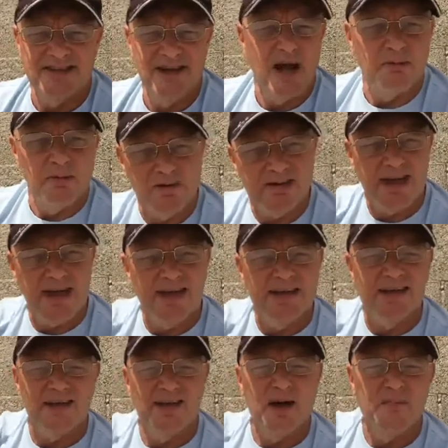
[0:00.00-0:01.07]
I'm
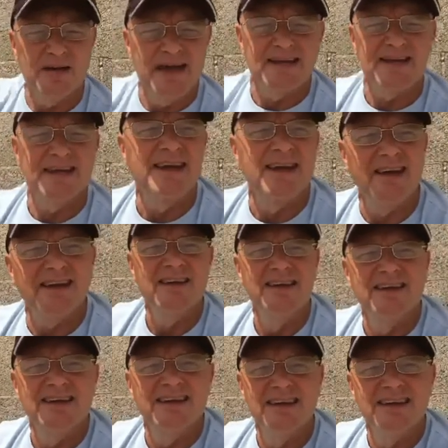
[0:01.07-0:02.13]
okay. I made it here
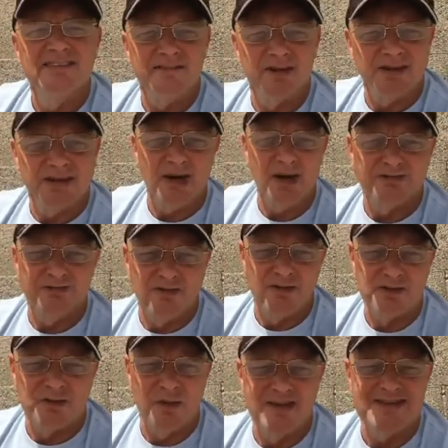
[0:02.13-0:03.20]
through the gale
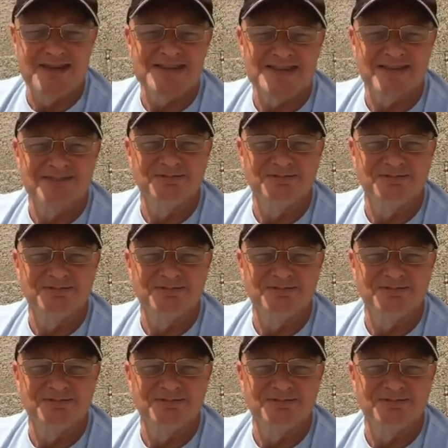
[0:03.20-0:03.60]
force winds.